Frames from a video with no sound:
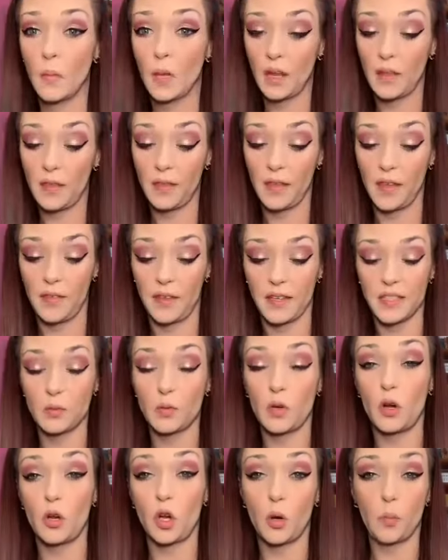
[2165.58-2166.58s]
Then that's when
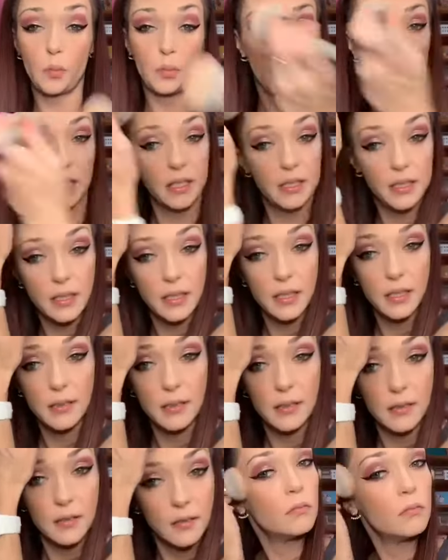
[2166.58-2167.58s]
I'll go blend.
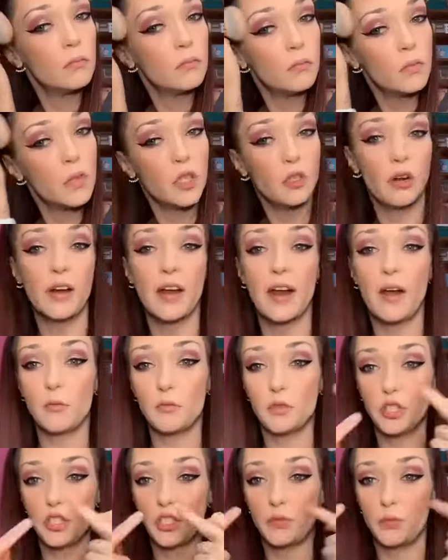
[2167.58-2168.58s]
And right now I'm
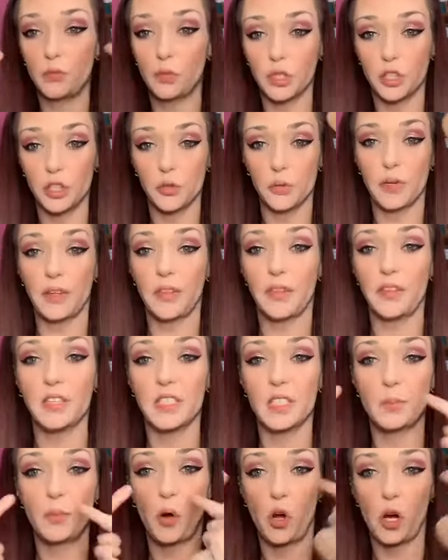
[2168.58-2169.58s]
just really doing this
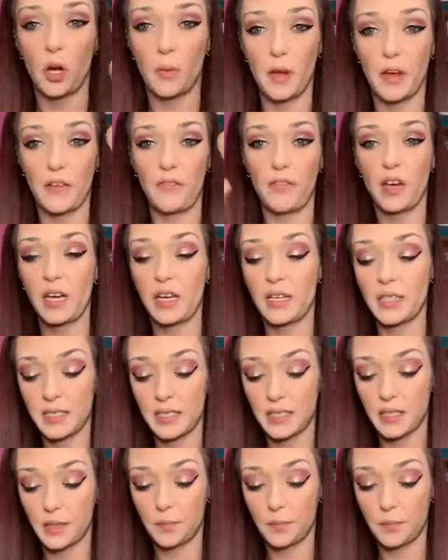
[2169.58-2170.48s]
part of my face.